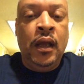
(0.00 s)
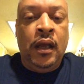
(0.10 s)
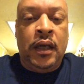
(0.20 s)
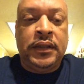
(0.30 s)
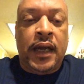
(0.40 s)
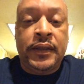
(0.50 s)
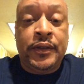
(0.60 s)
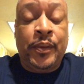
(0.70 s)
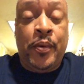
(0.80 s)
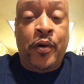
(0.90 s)
a doctor's
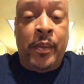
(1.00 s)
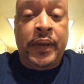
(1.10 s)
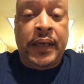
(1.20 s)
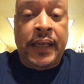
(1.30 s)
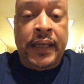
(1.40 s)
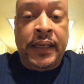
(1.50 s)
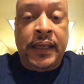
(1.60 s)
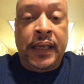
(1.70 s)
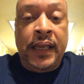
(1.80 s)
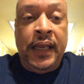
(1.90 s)
appointment
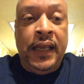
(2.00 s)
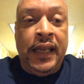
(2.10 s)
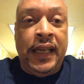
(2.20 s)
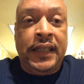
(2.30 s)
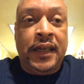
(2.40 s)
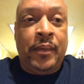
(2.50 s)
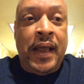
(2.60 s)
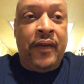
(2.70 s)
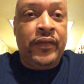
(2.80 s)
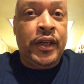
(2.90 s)
and ended up
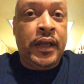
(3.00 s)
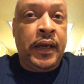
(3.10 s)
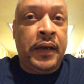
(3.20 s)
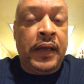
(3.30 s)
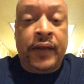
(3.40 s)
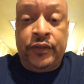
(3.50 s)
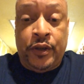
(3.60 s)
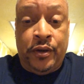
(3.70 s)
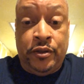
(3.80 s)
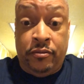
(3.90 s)
having to uh, have
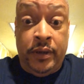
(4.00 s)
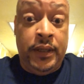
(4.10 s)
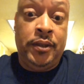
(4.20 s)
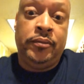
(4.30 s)
surgery